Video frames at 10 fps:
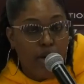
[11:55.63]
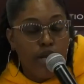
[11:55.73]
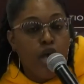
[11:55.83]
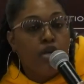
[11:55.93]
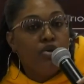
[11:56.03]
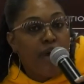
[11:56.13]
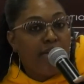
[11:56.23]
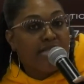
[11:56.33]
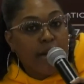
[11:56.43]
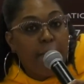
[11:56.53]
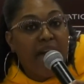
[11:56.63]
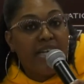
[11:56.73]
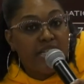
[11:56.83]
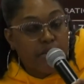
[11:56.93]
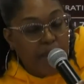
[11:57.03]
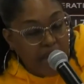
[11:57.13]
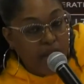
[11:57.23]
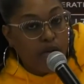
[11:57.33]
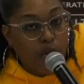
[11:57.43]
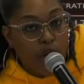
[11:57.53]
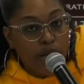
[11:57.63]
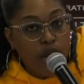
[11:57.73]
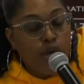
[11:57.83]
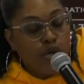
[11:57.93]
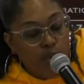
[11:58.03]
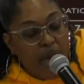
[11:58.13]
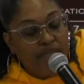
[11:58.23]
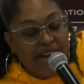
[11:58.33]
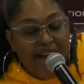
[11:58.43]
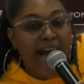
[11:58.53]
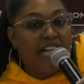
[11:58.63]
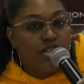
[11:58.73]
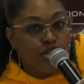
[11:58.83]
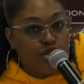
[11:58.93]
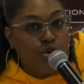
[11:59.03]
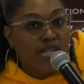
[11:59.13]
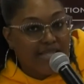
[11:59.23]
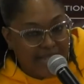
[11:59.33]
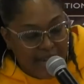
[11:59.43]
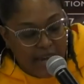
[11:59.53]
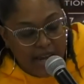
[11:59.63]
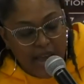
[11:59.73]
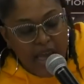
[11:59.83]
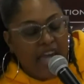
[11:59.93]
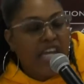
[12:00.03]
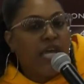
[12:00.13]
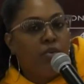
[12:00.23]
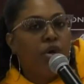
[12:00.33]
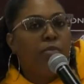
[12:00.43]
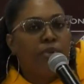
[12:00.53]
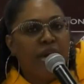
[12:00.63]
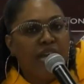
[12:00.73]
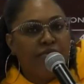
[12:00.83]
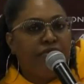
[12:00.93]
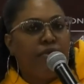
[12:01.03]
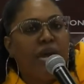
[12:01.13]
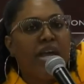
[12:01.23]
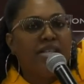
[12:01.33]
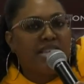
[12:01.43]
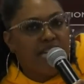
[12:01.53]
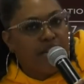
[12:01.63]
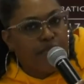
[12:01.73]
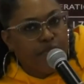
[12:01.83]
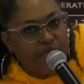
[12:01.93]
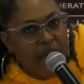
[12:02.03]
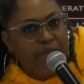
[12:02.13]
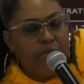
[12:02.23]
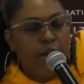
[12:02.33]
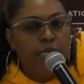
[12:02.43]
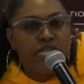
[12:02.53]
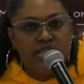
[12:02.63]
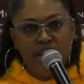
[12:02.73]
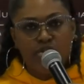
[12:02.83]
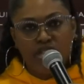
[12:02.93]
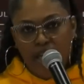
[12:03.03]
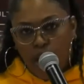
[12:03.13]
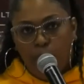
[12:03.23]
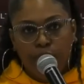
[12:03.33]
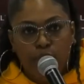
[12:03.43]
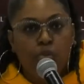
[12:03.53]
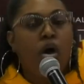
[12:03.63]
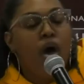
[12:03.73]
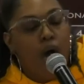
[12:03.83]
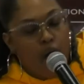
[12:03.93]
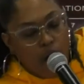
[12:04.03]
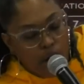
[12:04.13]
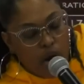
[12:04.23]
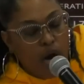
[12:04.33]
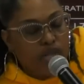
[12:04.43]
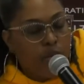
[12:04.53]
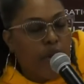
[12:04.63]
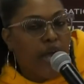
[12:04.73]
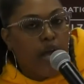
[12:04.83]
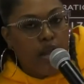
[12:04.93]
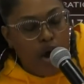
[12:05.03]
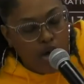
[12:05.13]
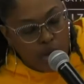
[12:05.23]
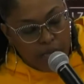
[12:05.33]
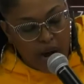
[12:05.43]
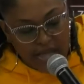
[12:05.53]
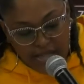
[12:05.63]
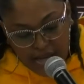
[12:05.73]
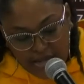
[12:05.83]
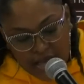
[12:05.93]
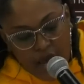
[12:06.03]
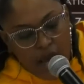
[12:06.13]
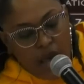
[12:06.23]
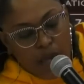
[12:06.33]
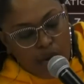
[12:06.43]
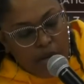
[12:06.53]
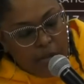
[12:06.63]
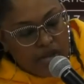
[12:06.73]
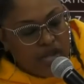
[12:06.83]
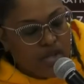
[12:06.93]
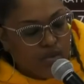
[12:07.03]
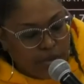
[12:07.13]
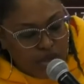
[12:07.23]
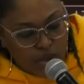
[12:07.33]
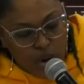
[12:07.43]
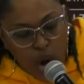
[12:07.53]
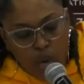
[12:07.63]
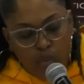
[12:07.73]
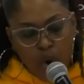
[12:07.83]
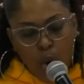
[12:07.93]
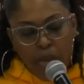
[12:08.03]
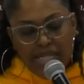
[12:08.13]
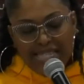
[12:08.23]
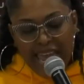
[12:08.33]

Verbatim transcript: on. You have somebody to depend on. You have God to trust in. And he will bring friends and different family members there to help you along the way, along your process. And remember this scripture, Romans